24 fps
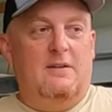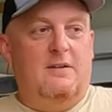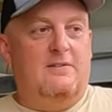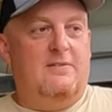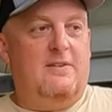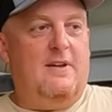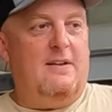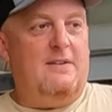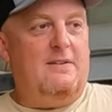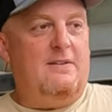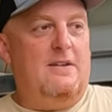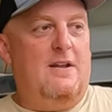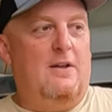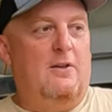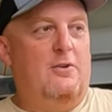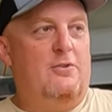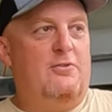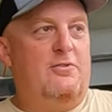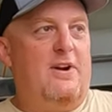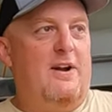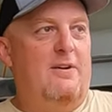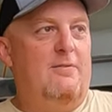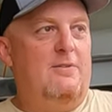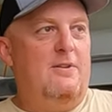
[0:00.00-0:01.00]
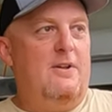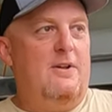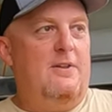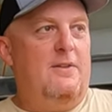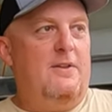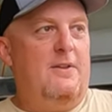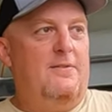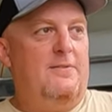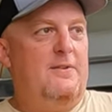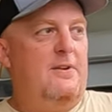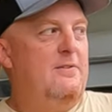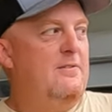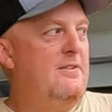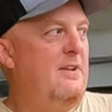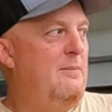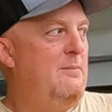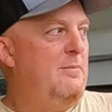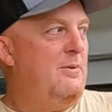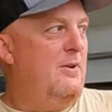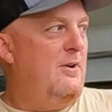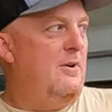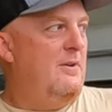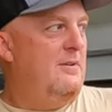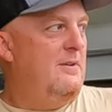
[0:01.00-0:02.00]
"Is that yellow travel all out there? Does that
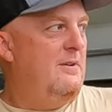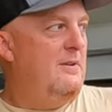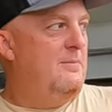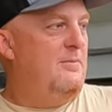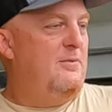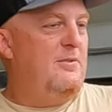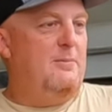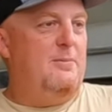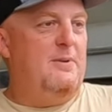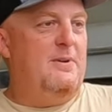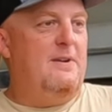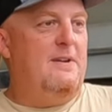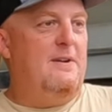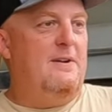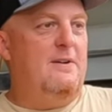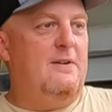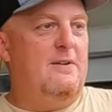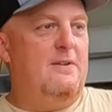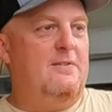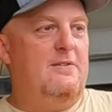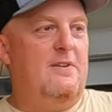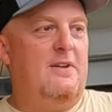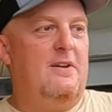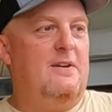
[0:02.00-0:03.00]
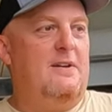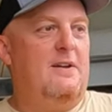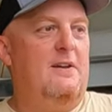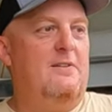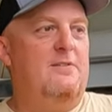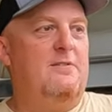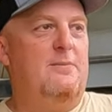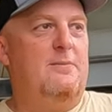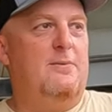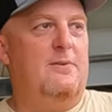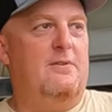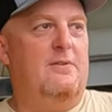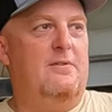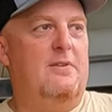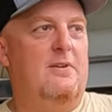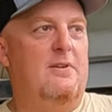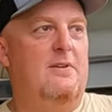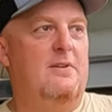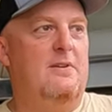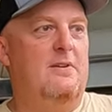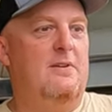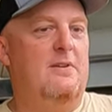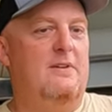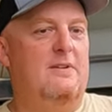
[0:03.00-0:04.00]
belong to somebody here, or is that a customer's?"
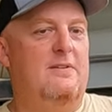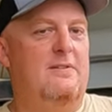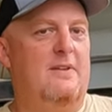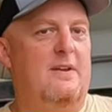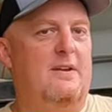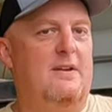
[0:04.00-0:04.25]
He's